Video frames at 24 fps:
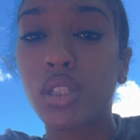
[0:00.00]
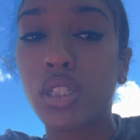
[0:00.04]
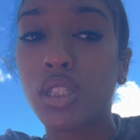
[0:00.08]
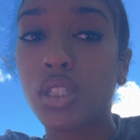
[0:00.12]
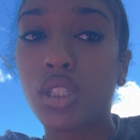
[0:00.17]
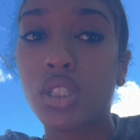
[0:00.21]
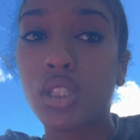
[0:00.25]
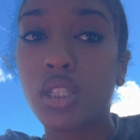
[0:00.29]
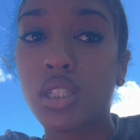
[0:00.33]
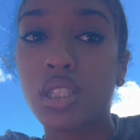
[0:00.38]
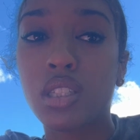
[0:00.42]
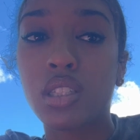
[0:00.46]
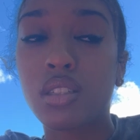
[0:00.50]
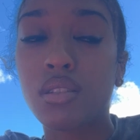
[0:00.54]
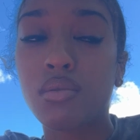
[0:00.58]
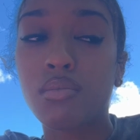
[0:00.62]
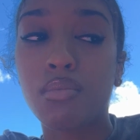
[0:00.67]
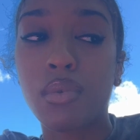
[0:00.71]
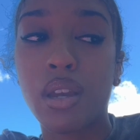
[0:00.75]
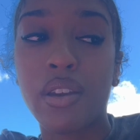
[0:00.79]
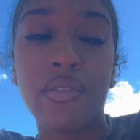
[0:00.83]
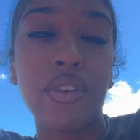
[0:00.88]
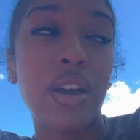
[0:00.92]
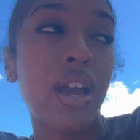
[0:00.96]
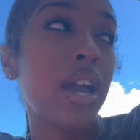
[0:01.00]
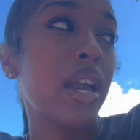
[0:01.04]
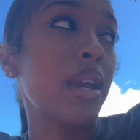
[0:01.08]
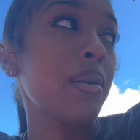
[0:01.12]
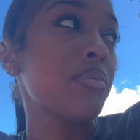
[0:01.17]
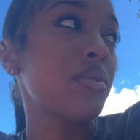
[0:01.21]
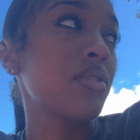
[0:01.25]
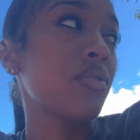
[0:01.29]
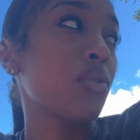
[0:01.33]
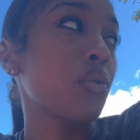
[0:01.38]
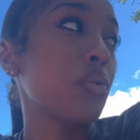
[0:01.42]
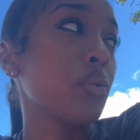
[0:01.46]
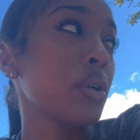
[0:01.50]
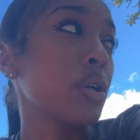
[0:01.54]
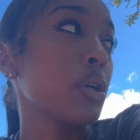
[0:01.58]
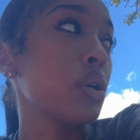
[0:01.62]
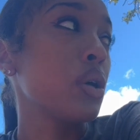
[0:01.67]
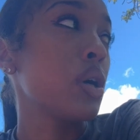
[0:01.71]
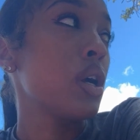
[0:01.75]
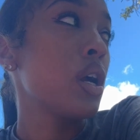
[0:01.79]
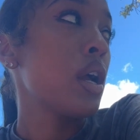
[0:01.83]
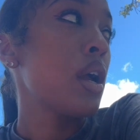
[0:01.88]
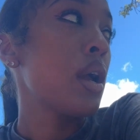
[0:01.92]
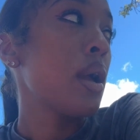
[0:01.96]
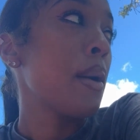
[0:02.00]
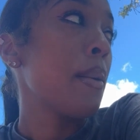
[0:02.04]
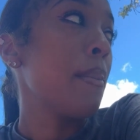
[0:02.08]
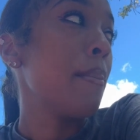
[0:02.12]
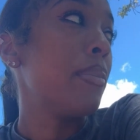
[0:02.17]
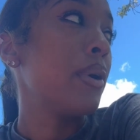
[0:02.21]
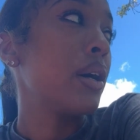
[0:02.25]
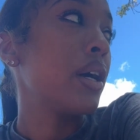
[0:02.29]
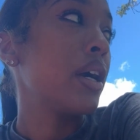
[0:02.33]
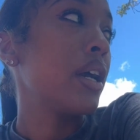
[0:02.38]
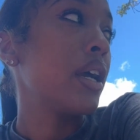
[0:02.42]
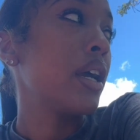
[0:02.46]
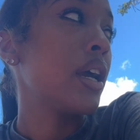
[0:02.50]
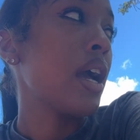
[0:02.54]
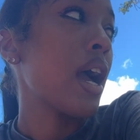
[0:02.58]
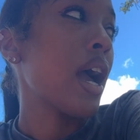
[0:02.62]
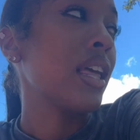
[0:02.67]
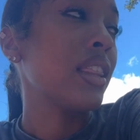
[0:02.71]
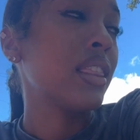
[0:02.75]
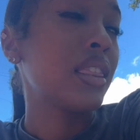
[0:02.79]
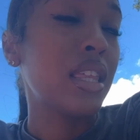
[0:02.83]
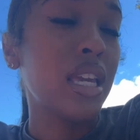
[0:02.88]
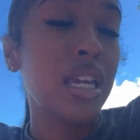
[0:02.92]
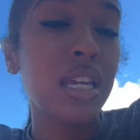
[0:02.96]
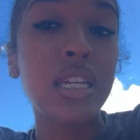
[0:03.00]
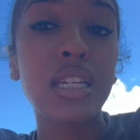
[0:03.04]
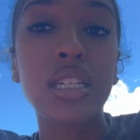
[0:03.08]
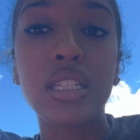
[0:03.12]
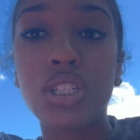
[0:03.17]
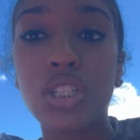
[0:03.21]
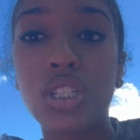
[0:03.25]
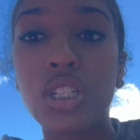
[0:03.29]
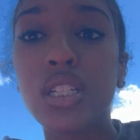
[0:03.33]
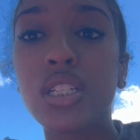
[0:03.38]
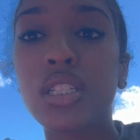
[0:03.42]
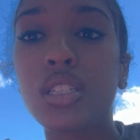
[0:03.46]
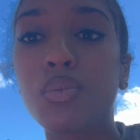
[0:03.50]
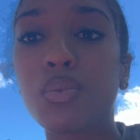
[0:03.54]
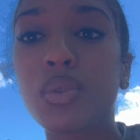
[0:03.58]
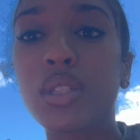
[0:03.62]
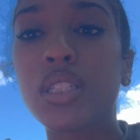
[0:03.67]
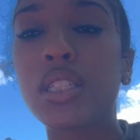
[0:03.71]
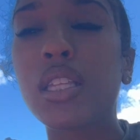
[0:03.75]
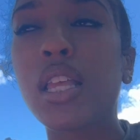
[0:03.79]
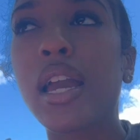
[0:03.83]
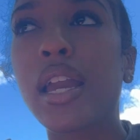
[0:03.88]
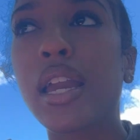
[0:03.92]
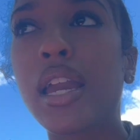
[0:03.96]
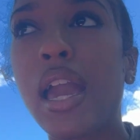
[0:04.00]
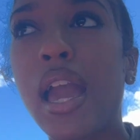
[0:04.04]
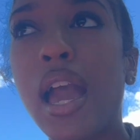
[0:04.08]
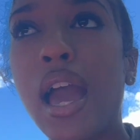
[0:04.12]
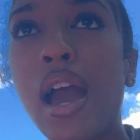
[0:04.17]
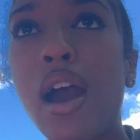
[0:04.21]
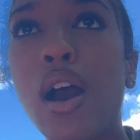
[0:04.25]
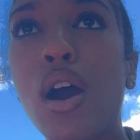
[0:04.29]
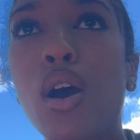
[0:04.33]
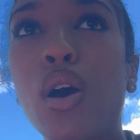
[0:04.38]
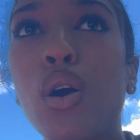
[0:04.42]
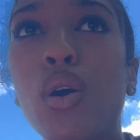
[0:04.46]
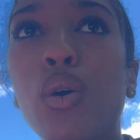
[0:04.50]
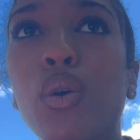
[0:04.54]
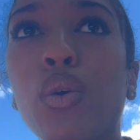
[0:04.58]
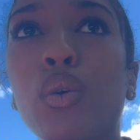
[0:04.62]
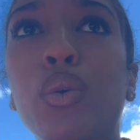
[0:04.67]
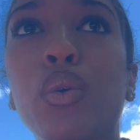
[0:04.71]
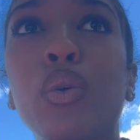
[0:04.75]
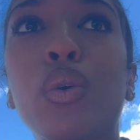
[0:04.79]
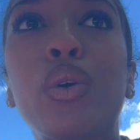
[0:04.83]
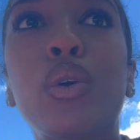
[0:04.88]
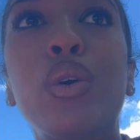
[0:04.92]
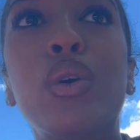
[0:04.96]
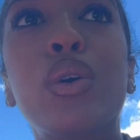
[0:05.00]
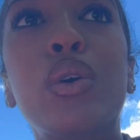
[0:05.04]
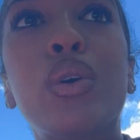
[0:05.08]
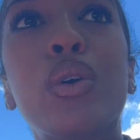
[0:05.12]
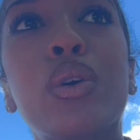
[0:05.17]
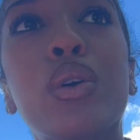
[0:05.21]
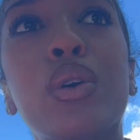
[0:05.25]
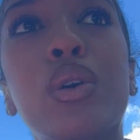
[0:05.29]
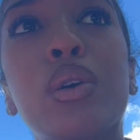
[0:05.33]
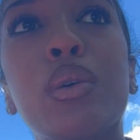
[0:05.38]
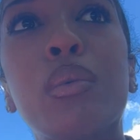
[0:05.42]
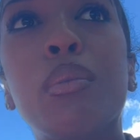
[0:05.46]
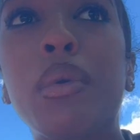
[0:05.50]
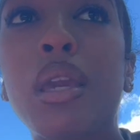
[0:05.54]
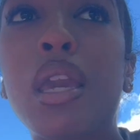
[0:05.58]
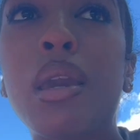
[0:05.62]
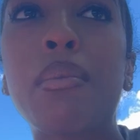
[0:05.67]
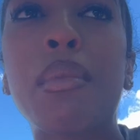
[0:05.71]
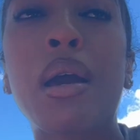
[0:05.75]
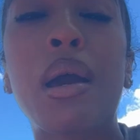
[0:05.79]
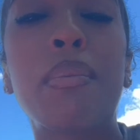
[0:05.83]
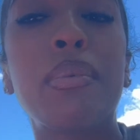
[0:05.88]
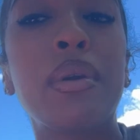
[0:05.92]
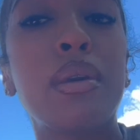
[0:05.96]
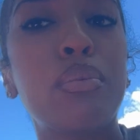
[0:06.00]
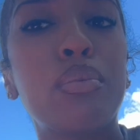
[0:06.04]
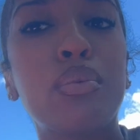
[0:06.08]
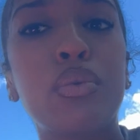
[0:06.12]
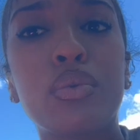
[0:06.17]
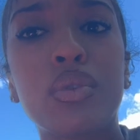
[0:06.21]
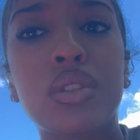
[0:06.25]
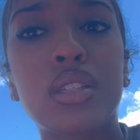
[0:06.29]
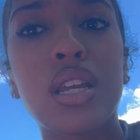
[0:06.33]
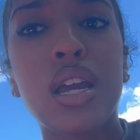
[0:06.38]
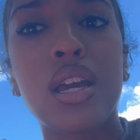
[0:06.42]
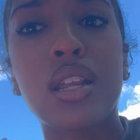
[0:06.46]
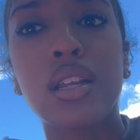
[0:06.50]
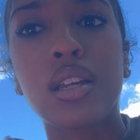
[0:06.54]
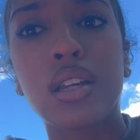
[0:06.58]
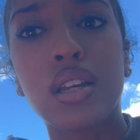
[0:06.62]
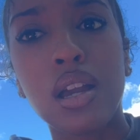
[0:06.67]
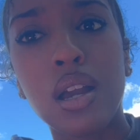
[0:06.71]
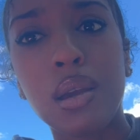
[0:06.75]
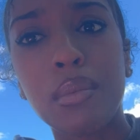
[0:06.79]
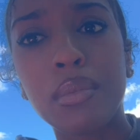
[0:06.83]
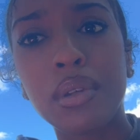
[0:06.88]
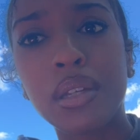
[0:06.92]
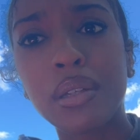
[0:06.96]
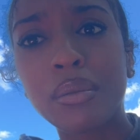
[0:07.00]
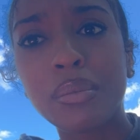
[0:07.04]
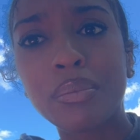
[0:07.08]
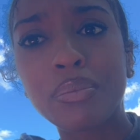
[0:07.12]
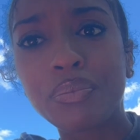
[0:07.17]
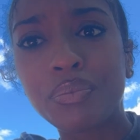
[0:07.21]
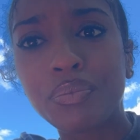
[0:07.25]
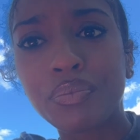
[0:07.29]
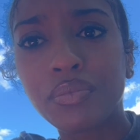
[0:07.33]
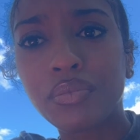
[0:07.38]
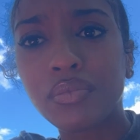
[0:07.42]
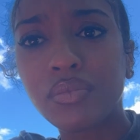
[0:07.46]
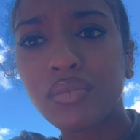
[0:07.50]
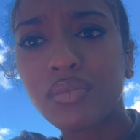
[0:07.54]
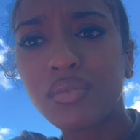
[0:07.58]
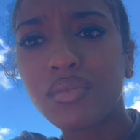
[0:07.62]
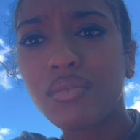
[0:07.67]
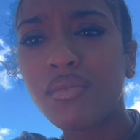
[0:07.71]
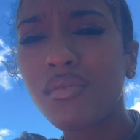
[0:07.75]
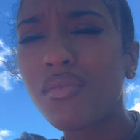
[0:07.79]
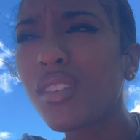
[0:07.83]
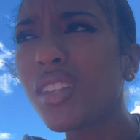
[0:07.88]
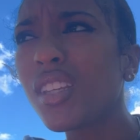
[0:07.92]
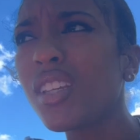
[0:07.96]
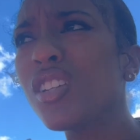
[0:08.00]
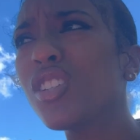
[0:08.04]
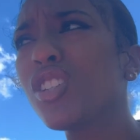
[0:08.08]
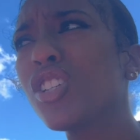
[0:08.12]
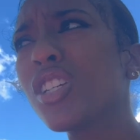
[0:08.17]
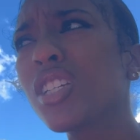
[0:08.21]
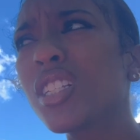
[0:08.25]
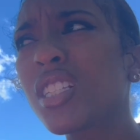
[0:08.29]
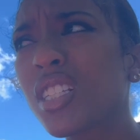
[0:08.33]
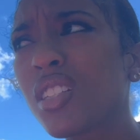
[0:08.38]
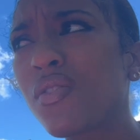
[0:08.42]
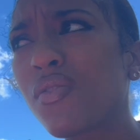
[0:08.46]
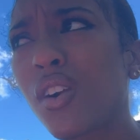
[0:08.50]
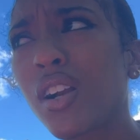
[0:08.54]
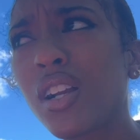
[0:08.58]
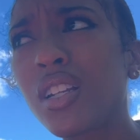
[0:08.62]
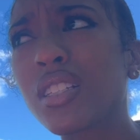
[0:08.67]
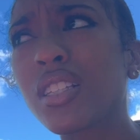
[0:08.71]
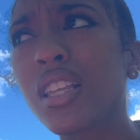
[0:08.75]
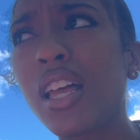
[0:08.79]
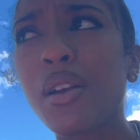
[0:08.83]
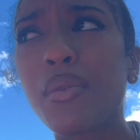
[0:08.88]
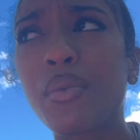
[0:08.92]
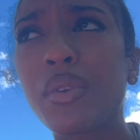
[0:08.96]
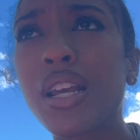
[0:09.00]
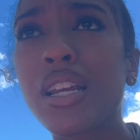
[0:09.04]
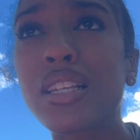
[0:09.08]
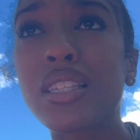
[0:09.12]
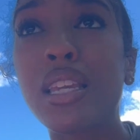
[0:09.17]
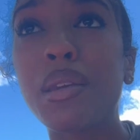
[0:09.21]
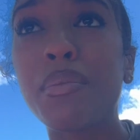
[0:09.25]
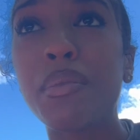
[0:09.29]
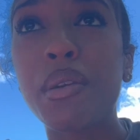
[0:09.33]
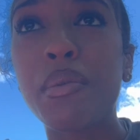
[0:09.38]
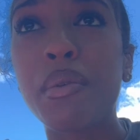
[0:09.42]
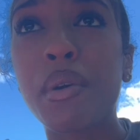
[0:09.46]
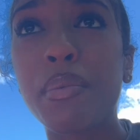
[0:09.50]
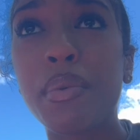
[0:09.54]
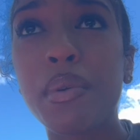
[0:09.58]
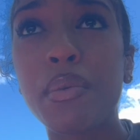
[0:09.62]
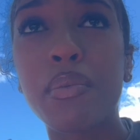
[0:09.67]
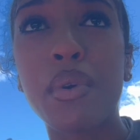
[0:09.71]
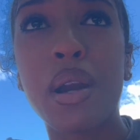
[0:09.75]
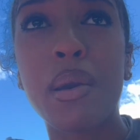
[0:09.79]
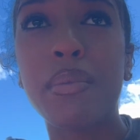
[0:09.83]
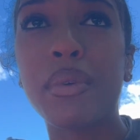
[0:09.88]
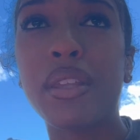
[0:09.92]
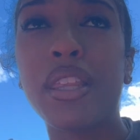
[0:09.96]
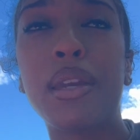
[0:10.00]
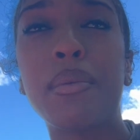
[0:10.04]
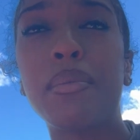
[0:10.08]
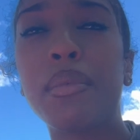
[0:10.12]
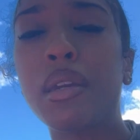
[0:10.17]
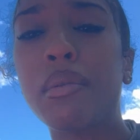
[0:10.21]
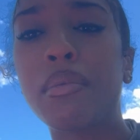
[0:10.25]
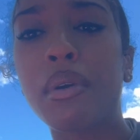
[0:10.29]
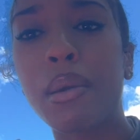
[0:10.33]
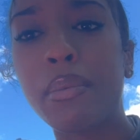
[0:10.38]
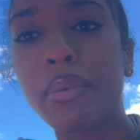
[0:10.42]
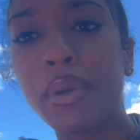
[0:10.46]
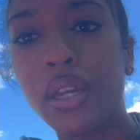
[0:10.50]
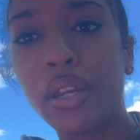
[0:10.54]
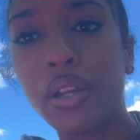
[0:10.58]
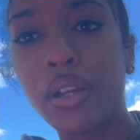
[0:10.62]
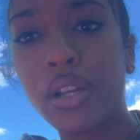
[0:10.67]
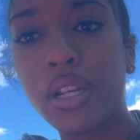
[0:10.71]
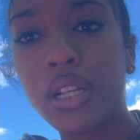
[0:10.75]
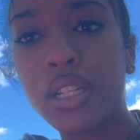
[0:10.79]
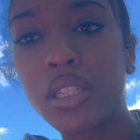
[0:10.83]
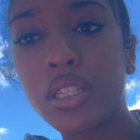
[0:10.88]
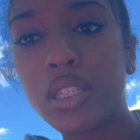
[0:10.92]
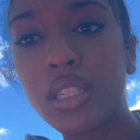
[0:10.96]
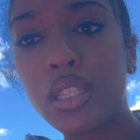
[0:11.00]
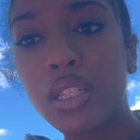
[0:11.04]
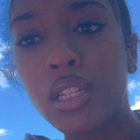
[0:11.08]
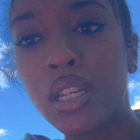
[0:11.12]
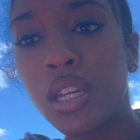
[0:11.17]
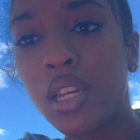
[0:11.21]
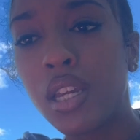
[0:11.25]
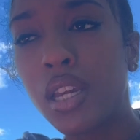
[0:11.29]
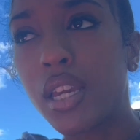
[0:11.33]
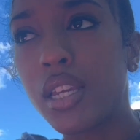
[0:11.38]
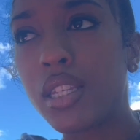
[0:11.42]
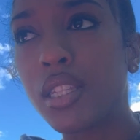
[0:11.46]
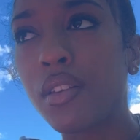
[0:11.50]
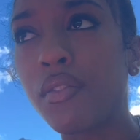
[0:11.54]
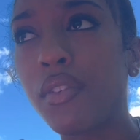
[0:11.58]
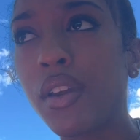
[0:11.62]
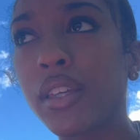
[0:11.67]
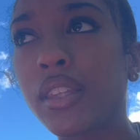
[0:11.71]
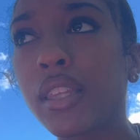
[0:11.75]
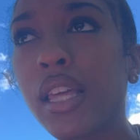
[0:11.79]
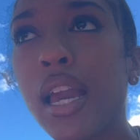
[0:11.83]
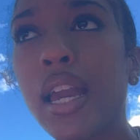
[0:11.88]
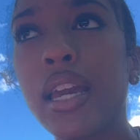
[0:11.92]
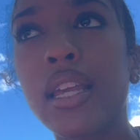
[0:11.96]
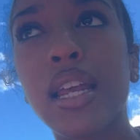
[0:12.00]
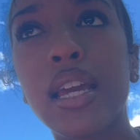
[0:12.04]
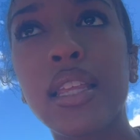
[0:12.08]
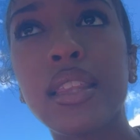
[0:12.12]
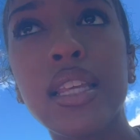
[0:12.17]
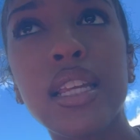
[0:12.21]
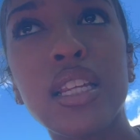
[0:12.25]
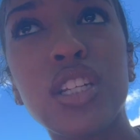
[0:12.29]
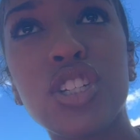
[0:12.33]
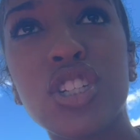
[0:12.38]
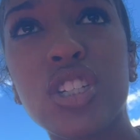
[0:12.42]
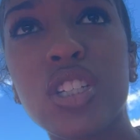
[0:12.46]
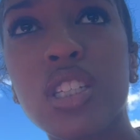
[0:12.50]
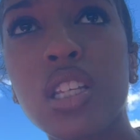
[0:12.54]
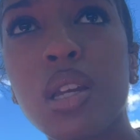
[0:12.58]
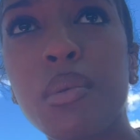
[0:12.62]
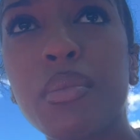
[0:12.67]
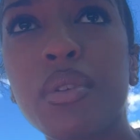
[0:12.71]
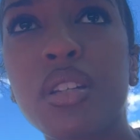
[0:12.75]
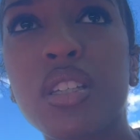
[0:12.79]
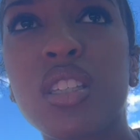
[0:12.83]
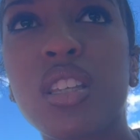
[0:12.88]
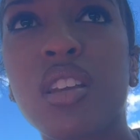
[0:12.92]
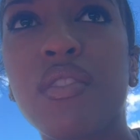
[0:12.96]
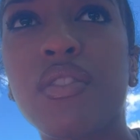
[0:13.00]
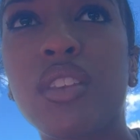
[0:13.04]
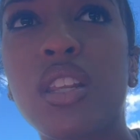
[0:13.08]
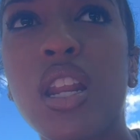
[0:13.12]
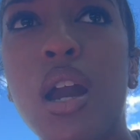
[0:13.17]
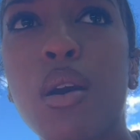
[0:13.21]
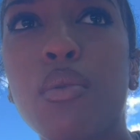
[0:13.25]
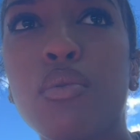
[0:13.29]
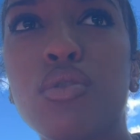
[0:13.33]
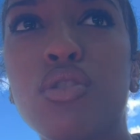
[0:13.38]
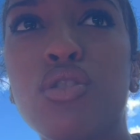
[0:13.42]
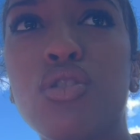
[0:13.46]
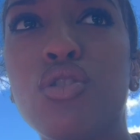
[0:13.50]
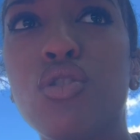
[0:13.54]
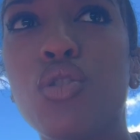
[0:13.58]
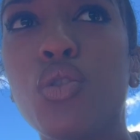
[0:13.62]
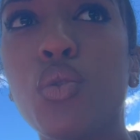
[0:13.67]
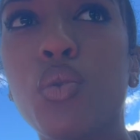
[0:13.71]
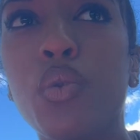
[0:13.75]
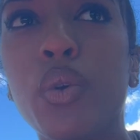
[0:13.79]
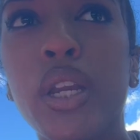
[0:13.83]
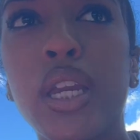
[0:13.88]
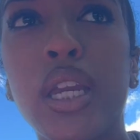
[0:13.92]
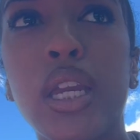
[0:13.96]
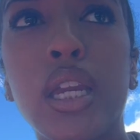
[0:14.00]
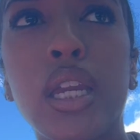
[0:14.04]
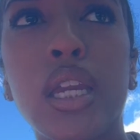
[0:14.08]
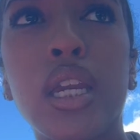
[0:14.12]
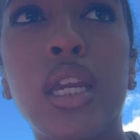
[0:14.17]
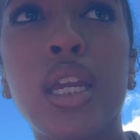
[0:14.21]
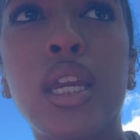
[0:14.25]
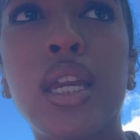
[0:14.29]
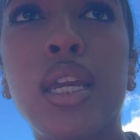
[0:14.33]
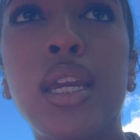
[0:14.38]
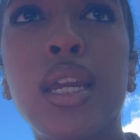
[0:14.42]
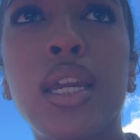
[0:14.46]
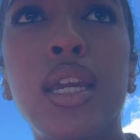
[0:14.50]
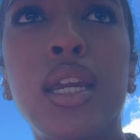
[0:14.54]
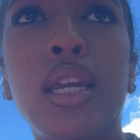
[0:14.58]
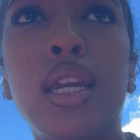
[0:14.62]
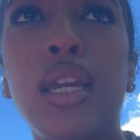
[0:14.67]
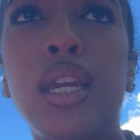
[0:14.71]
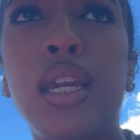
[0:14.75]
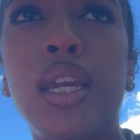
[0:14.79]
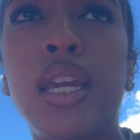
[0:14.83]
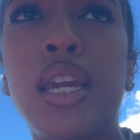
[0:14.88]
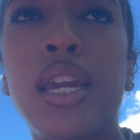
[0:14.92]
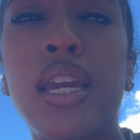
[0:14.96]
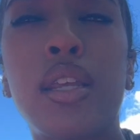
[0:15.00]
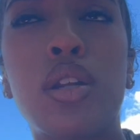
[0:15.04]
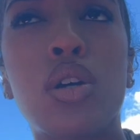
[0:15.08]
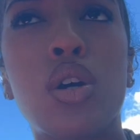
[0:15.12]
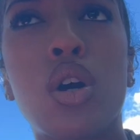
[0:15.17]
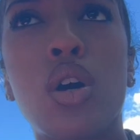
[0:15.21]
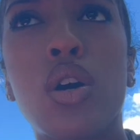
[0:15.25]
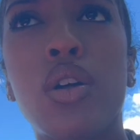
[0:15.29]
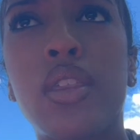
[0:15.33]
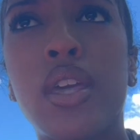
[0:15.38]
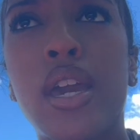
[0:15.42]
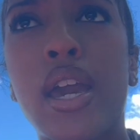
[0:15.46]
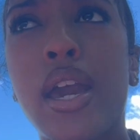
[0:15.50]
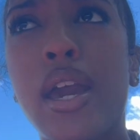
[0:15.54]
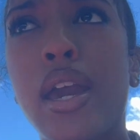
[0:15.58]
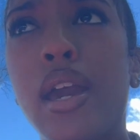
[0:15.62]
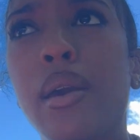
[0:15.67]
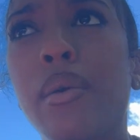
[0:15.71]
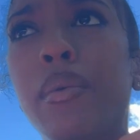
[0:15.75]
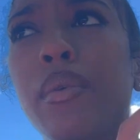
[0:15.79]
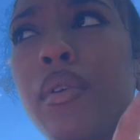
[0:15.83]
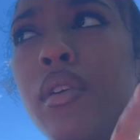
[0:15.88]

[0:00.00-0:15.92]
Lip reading: is my vibes, for real. But I think it's just was like how me and my people was kind of coming. Just as far as, like, when I say me and my people, I mean, like, me and my parents and stuff like that. And I think just some of the stuff that I was doing and all that,